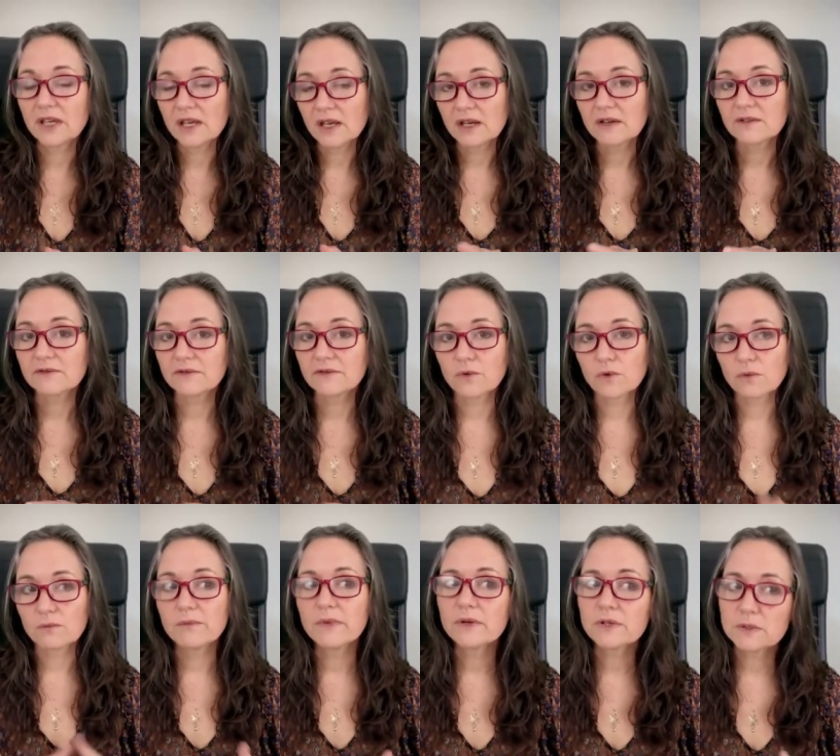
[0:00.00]

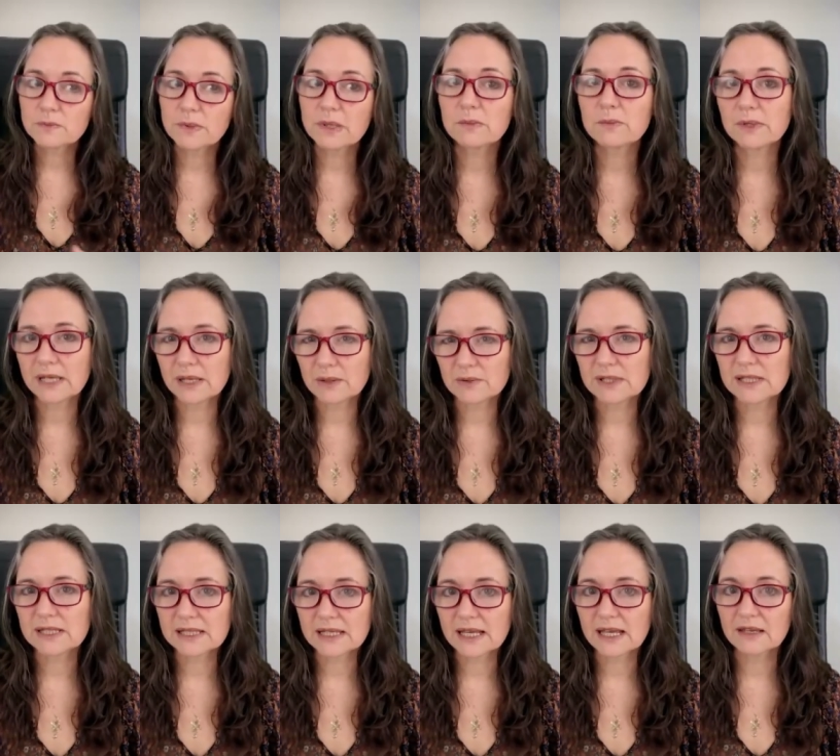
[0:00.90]
For most people, I
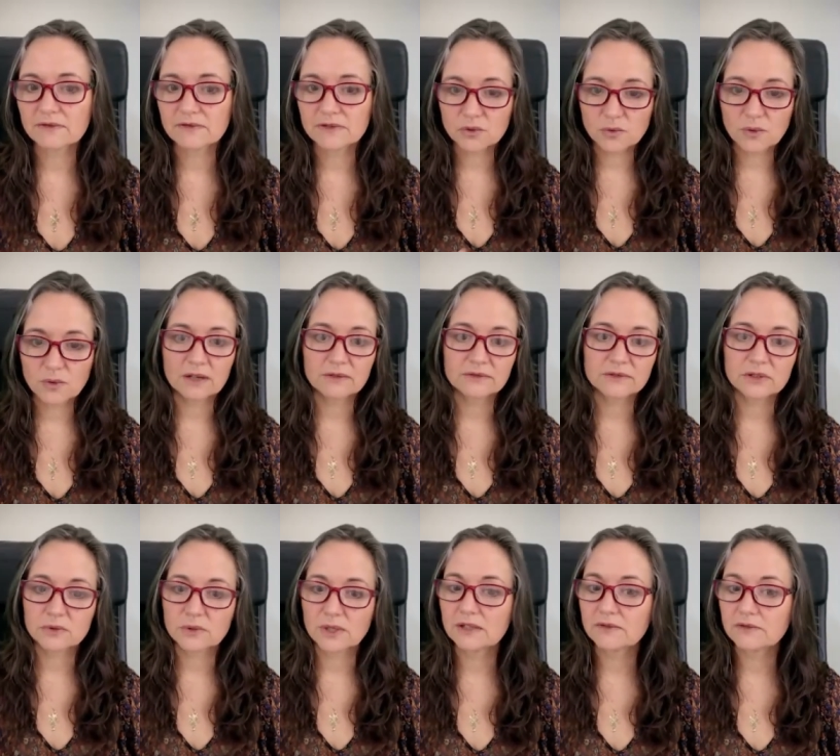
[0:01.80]
would say for 12 to
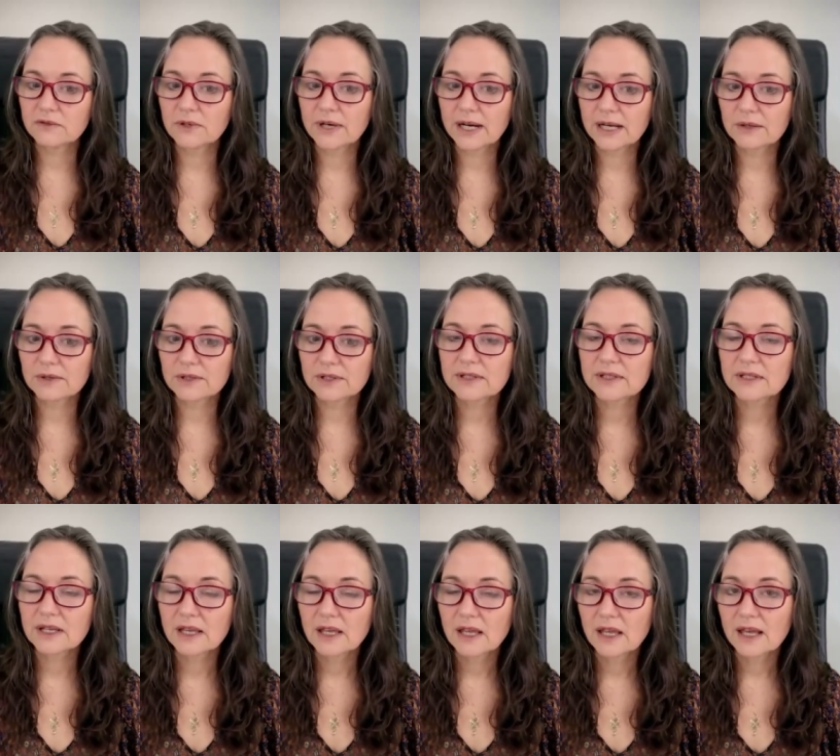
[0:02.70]
24 hours
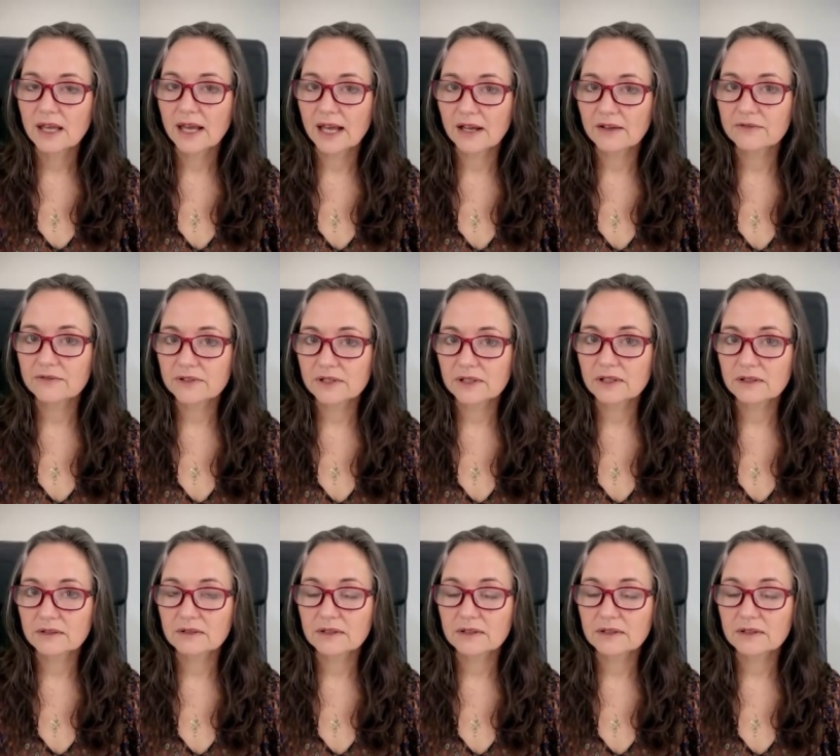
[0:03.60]
after